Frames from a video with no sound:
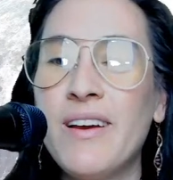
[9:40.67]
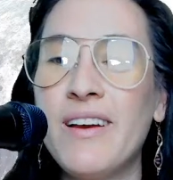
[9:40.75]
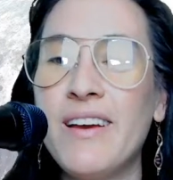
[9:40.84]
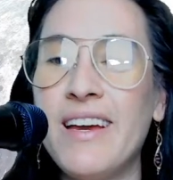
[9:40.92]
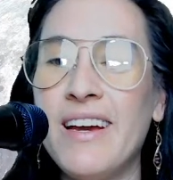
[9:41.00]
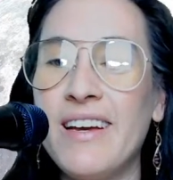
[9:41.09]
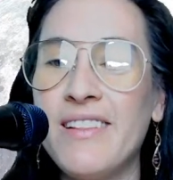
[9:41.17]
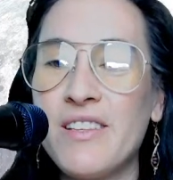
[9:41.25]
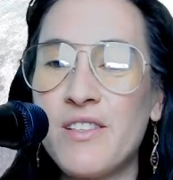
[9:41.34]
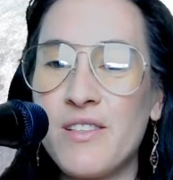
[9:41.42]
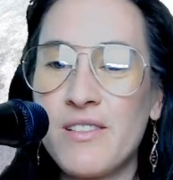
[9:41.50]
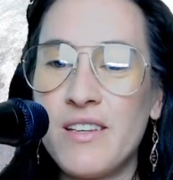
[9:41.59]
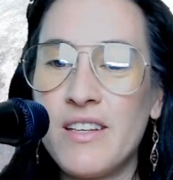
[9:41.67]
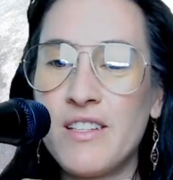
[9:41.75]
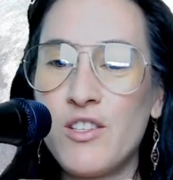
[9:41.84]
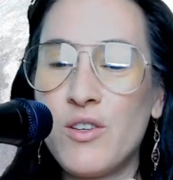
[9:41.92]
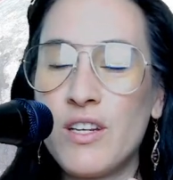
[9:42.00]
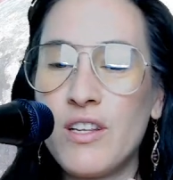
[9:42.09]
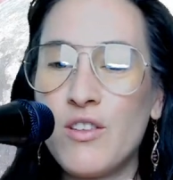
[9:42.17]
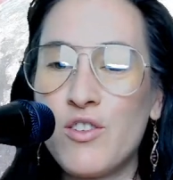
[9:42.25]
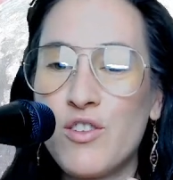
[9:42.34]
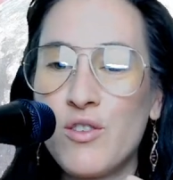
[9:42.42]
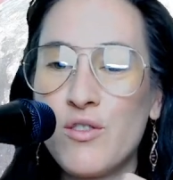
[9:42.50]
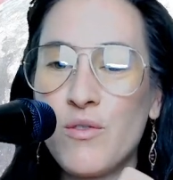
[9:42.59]
And this is it. You can either
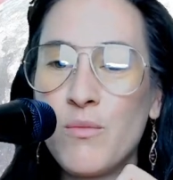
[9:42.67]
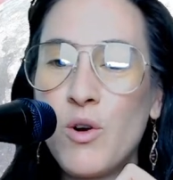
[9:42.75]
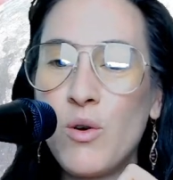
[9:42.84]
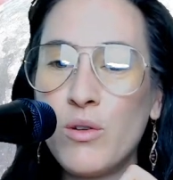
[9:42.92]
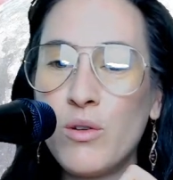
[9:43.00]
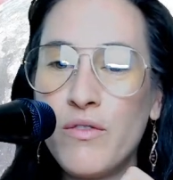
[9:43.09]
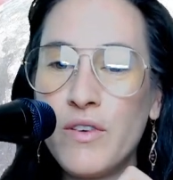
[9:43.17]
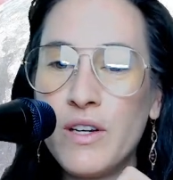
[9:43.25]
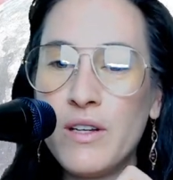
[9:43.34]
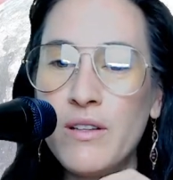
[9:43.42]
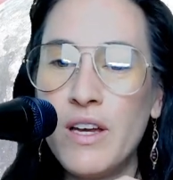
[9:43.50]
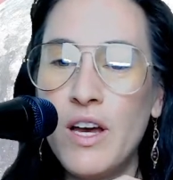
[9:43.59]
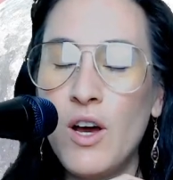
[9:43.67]
choose from gold filled,